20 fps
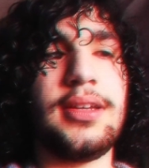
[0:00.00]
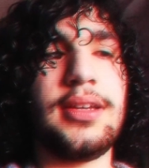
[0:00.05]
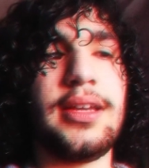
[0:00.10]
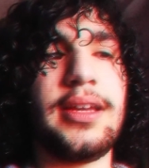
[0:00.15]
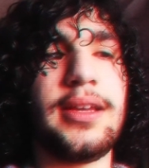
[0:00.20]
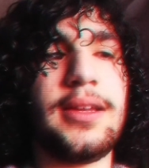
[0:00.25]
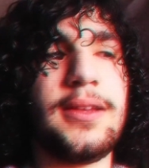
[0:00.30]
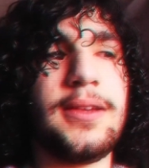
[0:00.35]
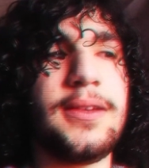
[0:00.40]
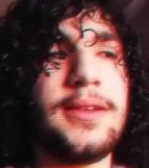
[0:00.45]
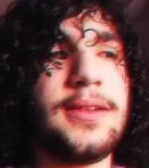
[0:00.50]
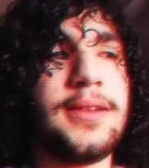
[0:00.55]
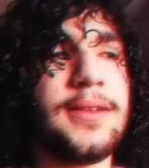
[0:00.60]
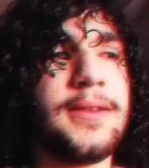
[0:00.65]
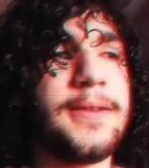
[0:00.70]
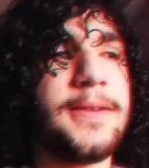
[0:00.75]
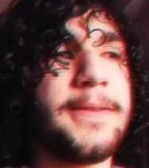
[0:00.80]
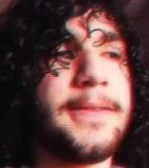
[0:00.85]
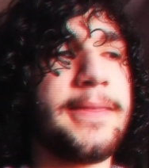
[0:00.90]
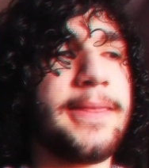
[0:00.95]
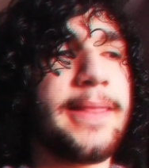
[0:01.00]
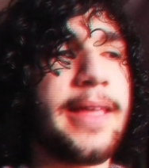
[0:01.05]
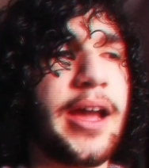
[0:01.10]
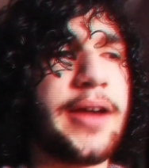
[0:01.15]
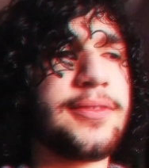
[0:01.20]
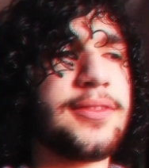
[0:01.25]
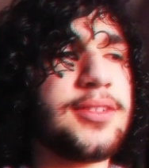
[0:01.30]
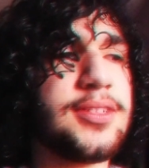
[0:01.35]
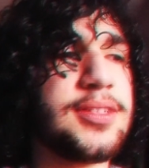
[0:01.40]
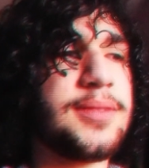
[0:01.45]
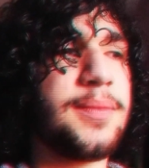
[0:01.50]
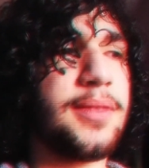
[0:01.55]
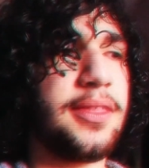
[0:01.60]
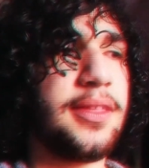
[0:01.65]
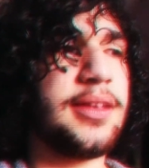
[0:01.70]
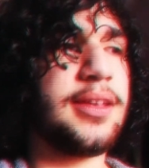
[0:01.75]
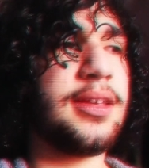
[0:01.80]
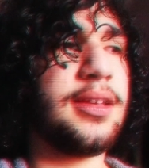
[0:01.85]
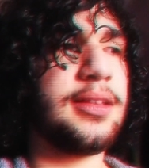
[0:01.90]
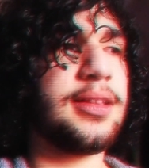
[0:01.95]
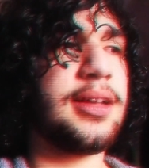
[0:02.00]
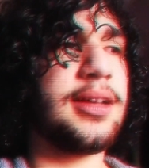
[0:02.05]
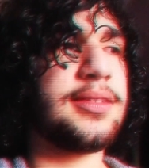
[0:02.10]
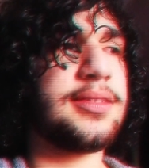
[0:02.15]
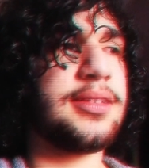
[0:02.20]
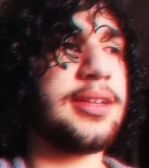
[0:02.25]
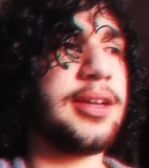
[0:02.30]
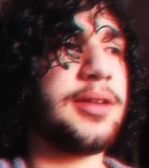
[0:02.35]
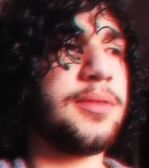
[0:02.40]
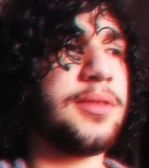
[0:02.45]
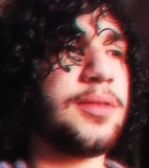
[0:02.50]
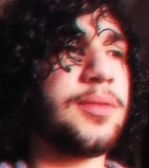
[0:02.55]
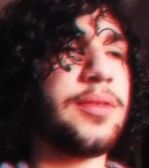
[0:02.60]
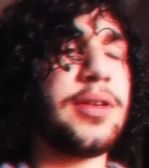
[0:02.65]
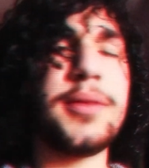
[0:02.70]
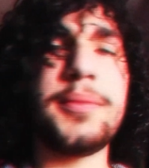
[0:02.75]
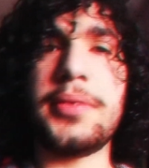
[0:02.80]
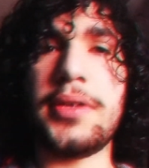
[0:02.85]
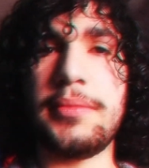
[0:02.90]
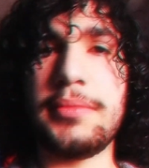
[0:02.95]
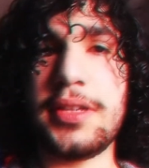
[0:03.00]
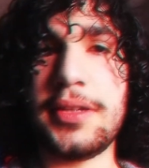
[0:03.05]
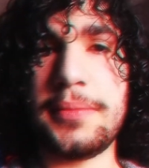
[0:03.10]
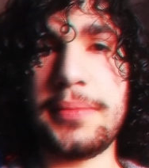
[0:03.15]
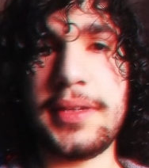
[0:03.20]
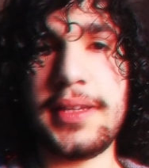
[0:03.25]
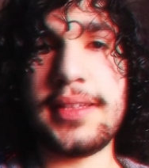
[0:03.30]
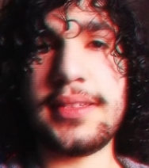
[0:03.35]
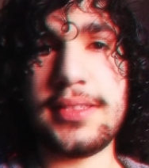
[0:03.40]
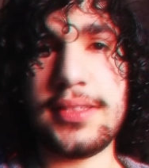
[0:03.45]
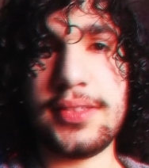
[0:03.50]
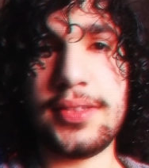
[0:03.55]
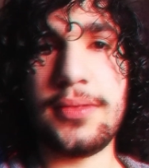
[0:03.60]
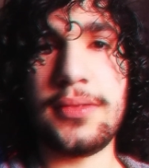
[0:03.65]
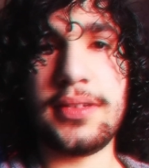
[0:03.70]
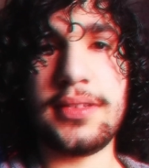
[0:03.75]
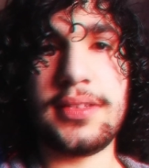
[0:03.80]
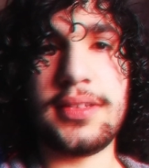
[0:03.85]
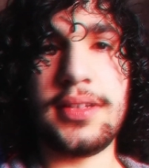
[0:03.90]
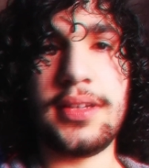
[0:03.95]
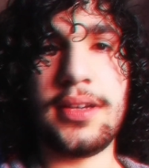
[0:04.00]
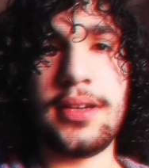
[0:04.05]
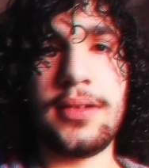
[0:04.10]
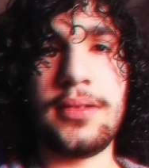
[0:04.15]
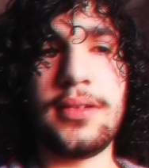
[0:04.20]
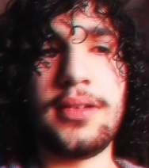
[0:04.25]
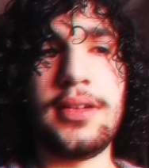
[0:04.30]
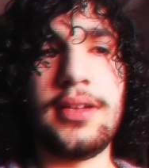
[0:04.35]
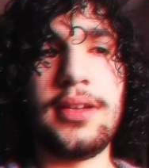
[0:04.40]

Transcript: And after some thinking last night with where permanent peace is going to go,